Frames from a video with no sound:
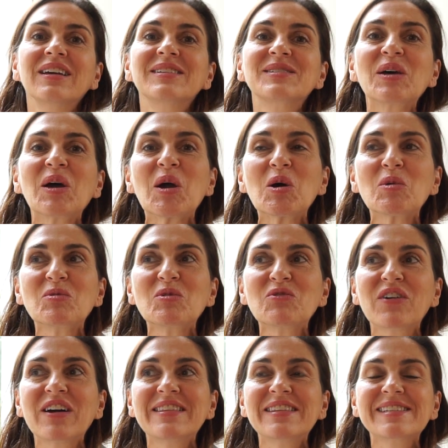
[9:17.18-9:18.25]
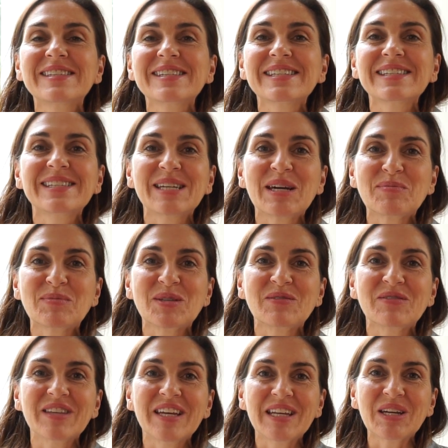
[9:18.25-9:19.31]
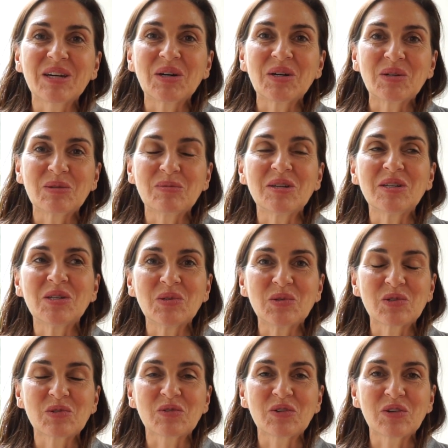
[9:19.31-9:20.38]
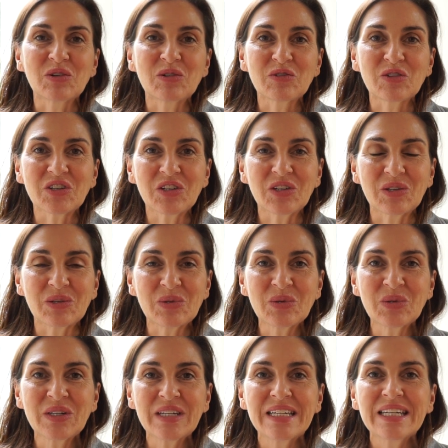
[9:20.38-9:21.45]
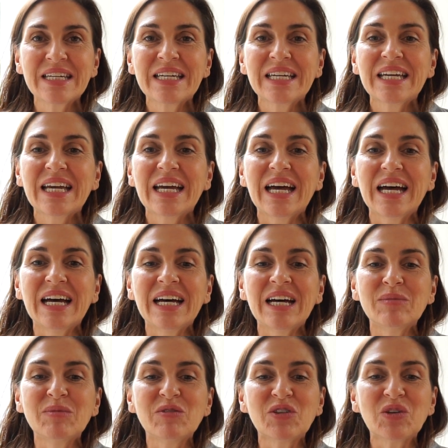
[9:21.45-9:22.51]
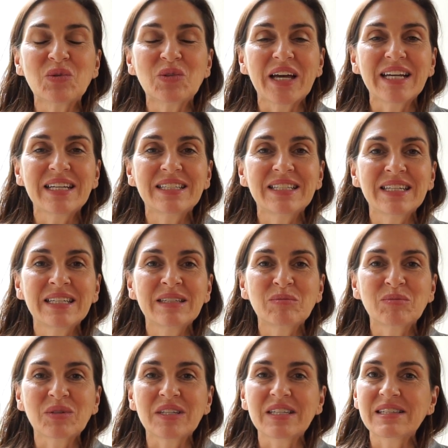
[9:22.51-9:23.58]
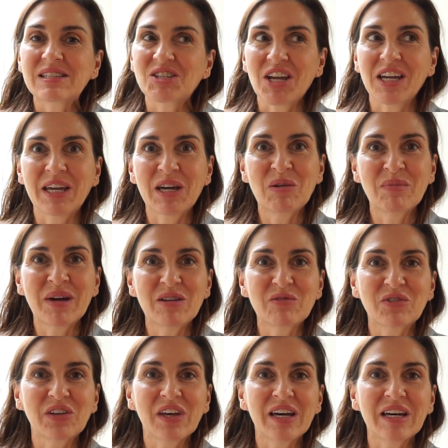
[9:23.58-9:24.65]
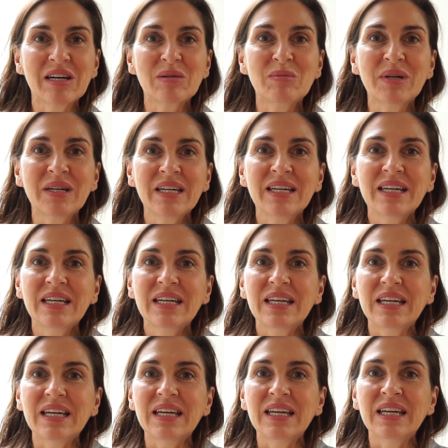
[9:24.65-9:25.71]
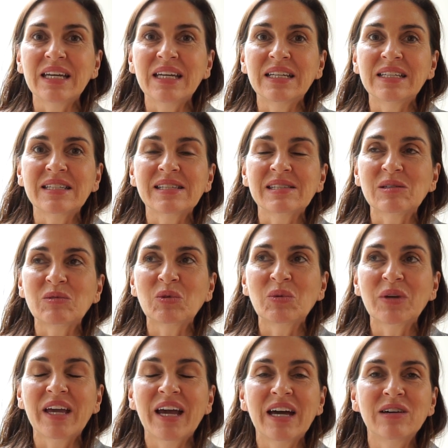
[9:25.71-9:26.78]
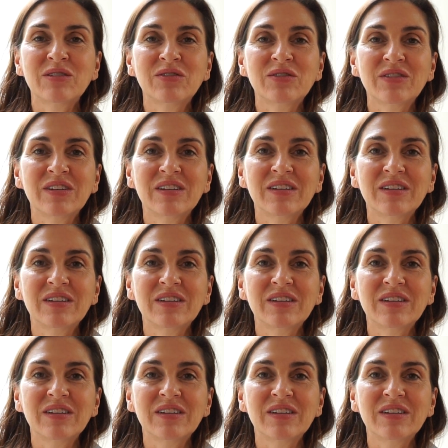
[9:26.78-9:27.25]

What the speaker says: So I hope you find the 6 steps of letting go to be useful for you. If you liked it, please check out Mindful Hub and see what we have